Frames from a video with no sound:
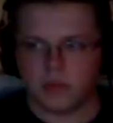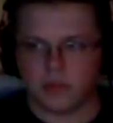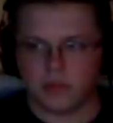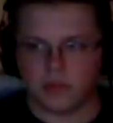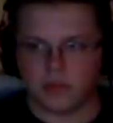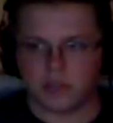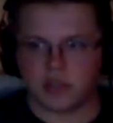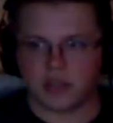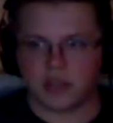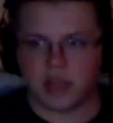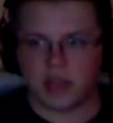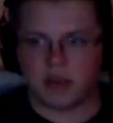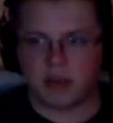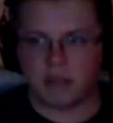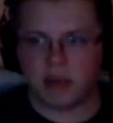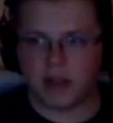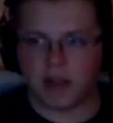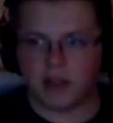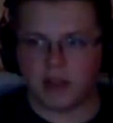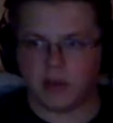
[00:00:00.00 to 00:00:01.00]
Slide up
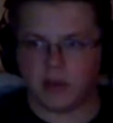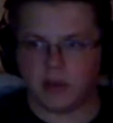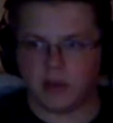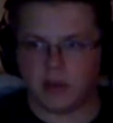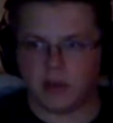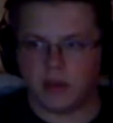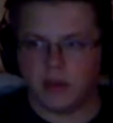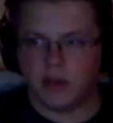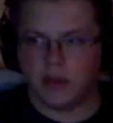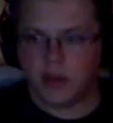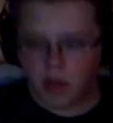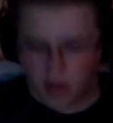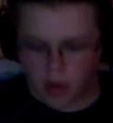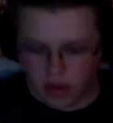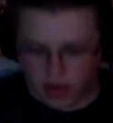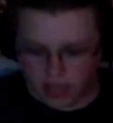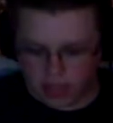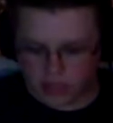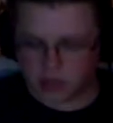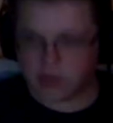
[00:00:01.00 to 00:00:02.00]
on you.
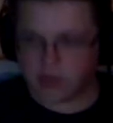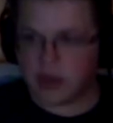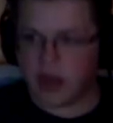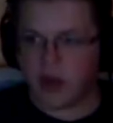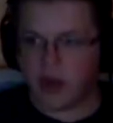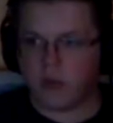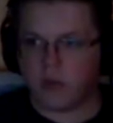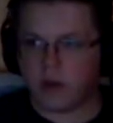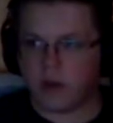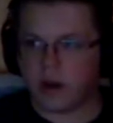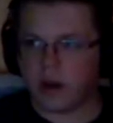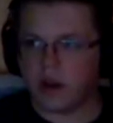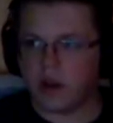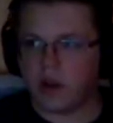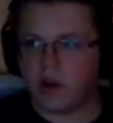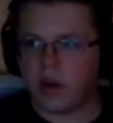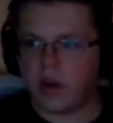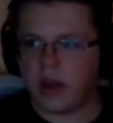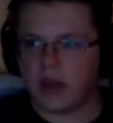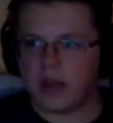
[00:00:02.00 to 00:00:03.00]
Okay, so now we're gonna
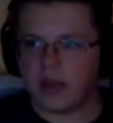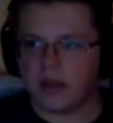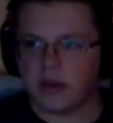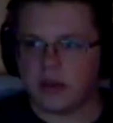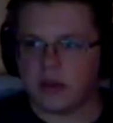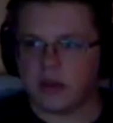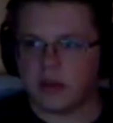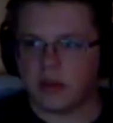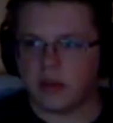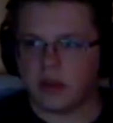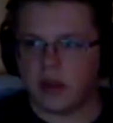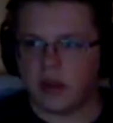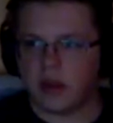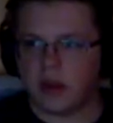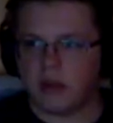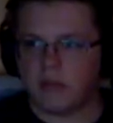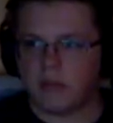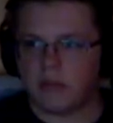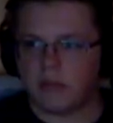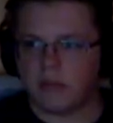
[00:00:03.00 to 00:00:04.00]
go ahead and
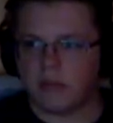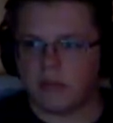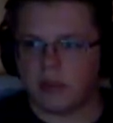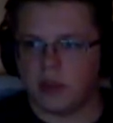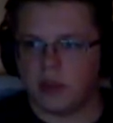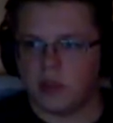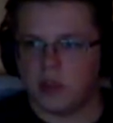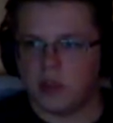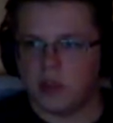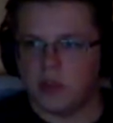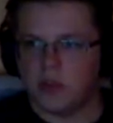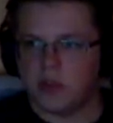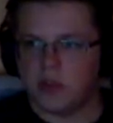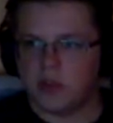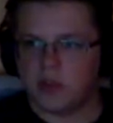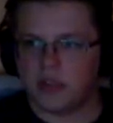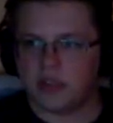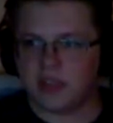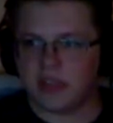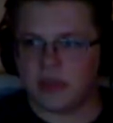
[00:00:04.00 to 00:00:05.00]
do
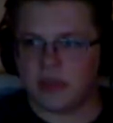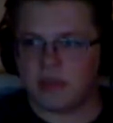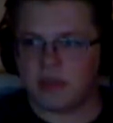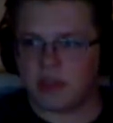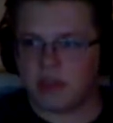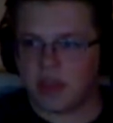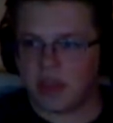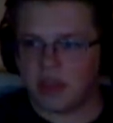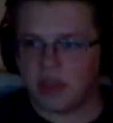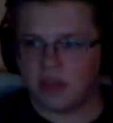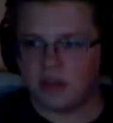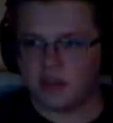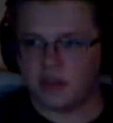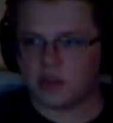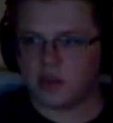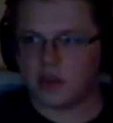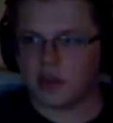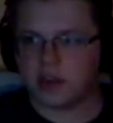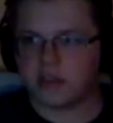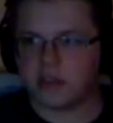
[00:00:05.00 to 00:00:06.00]
the same thing,
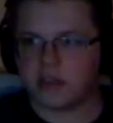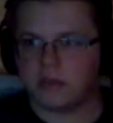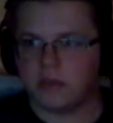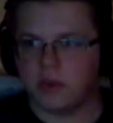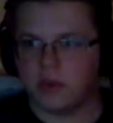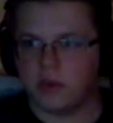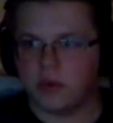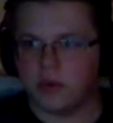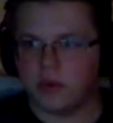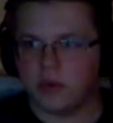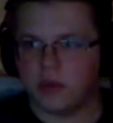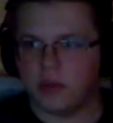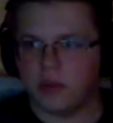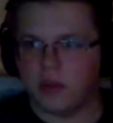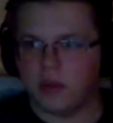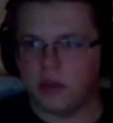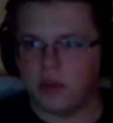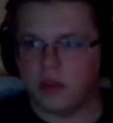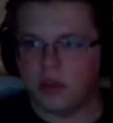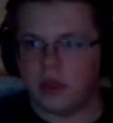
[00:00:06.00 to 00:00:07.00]
just Crescent Moon,
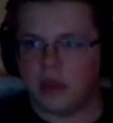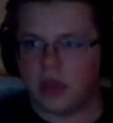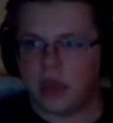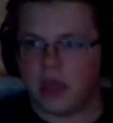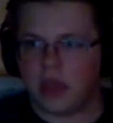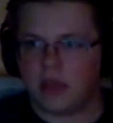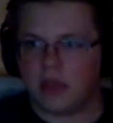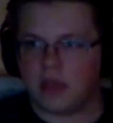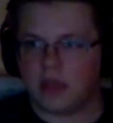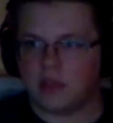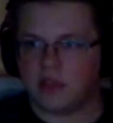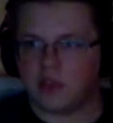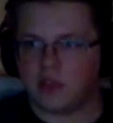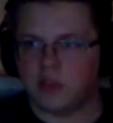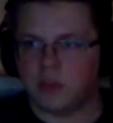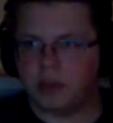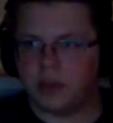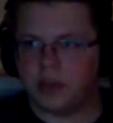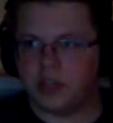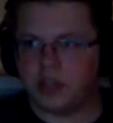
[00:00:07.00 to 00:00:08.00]
and then
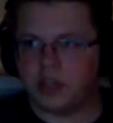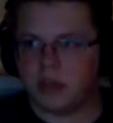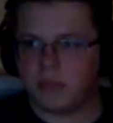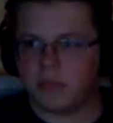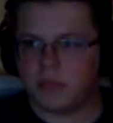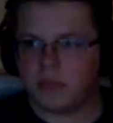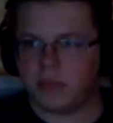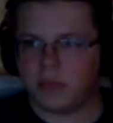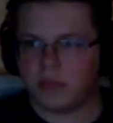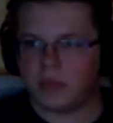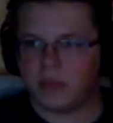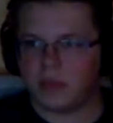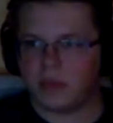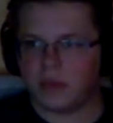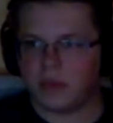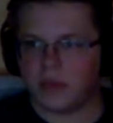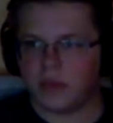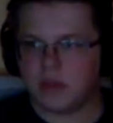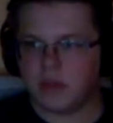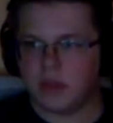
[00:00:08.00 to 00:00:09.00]
super jump.
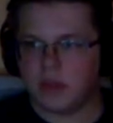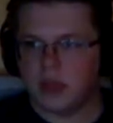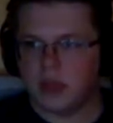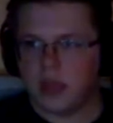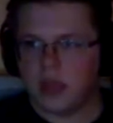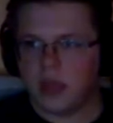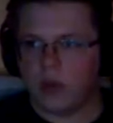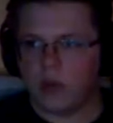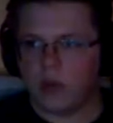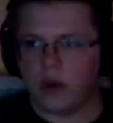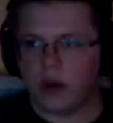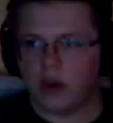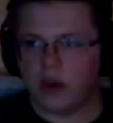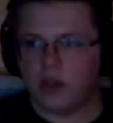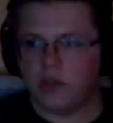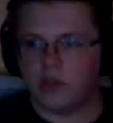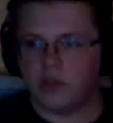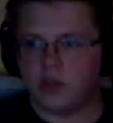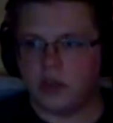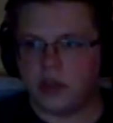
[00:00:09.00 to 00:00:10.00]
And we're gonna
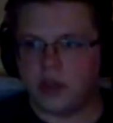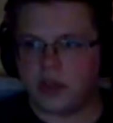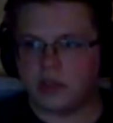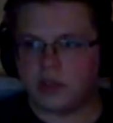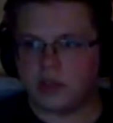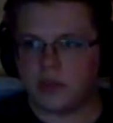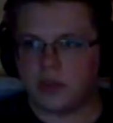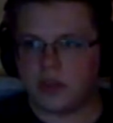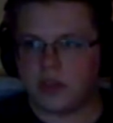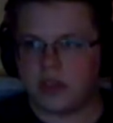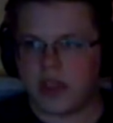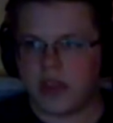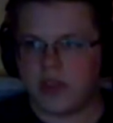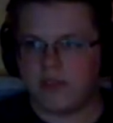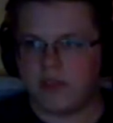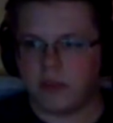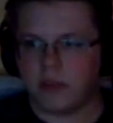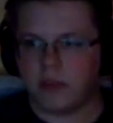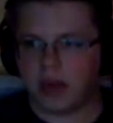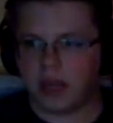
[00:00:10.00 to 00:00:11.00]
do this with
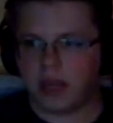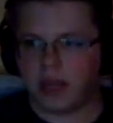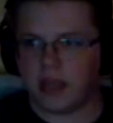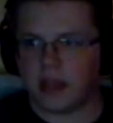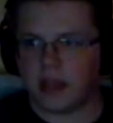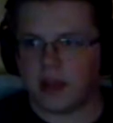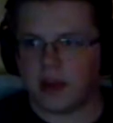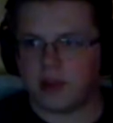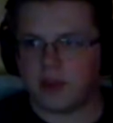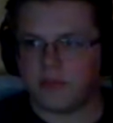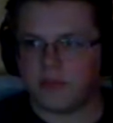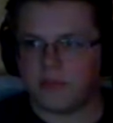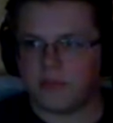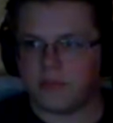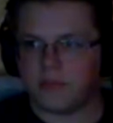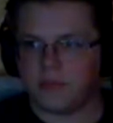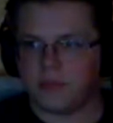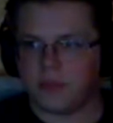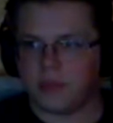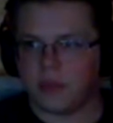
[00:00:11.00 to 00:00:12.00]
everybody here.
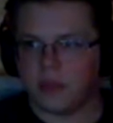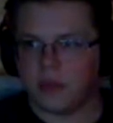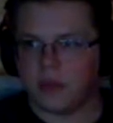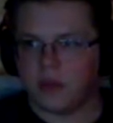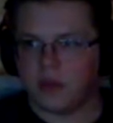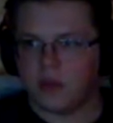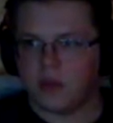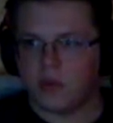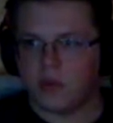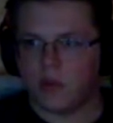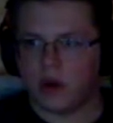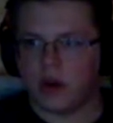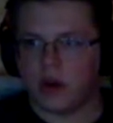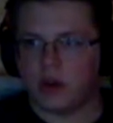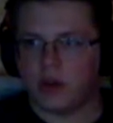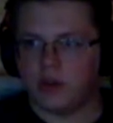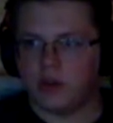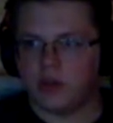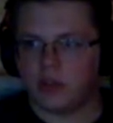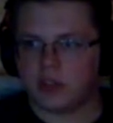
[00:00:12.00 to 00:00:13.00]
We're gonna
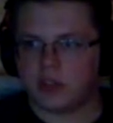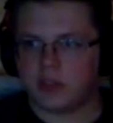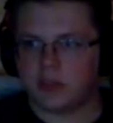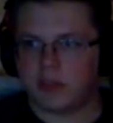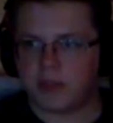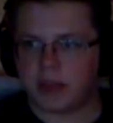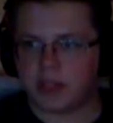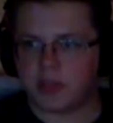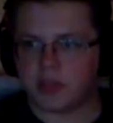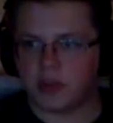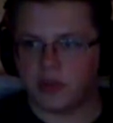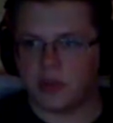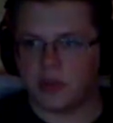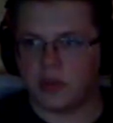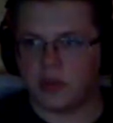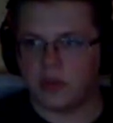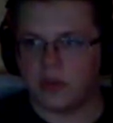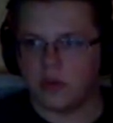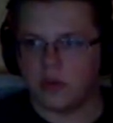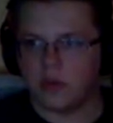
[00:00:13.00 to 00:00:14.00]
do the special
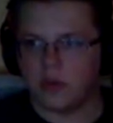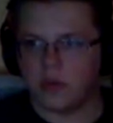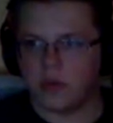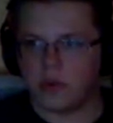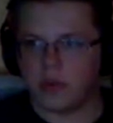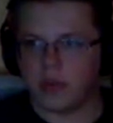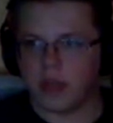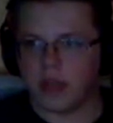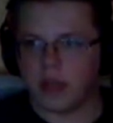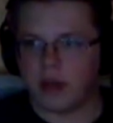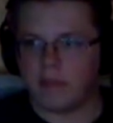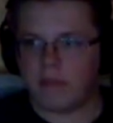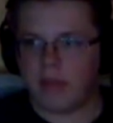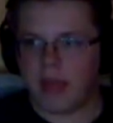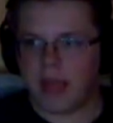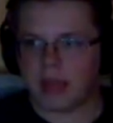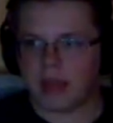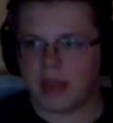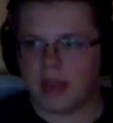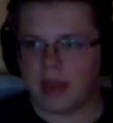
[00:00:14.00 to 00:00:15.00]
when we come
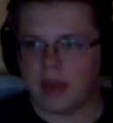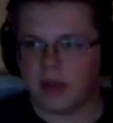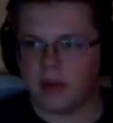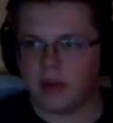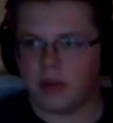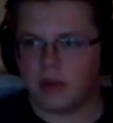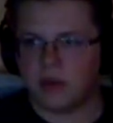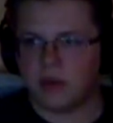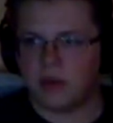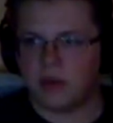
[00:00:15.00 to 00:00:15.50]
back down.